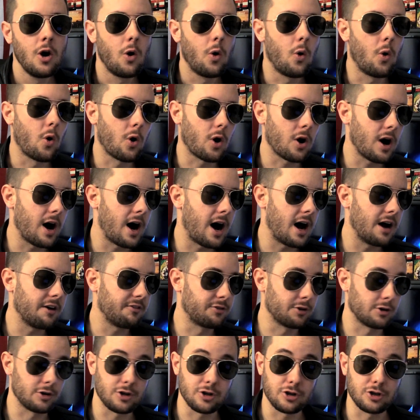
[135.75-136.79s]
or
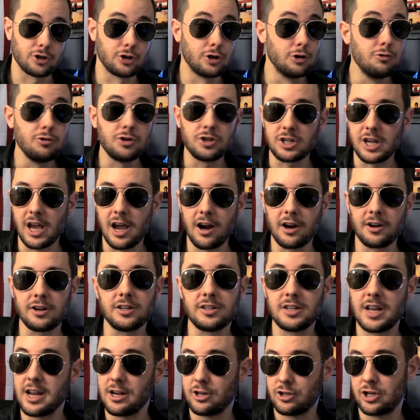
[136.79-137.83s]
if they're just too scared
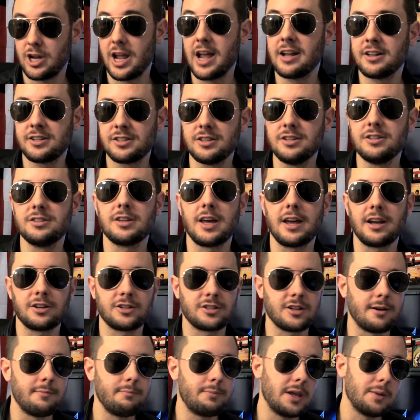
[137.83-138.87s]
to take chances like
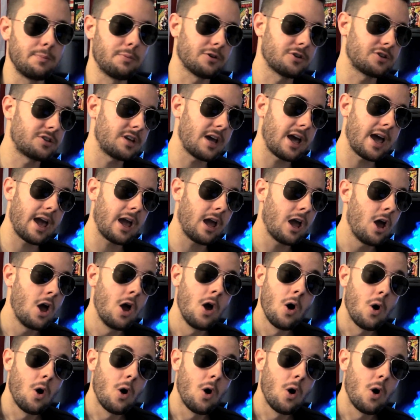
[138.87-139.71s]
some people say,